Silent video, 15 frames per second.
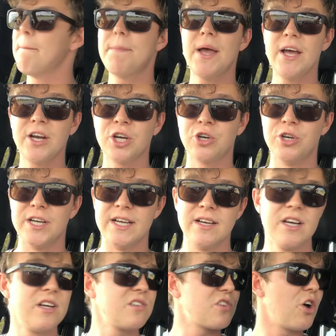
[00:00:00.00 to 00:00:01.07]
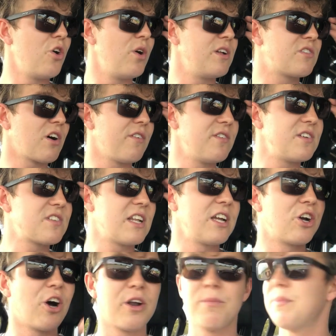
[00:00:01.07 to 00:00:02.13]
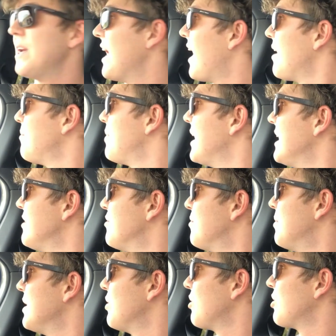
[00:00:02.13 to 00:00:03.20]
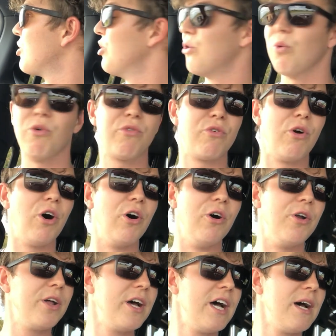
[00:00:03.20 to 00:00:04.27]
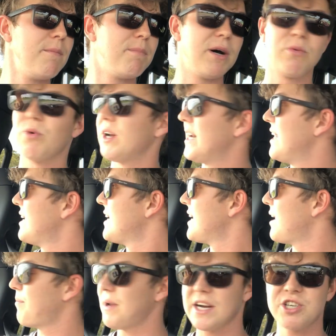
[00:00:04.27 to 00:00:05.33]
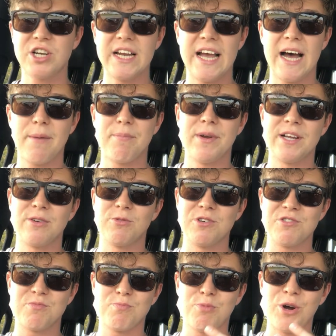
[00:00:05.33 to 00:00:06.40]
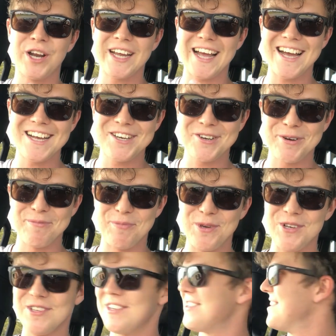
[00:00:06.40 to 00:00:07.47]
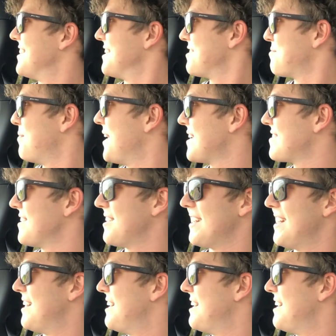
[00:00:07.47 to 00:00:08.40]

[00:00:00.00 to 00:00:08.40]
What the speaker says: pedigree. So it's obviously got to be unbelievably good off-road, but what ended up actually happening was putting 8 computers in this makes it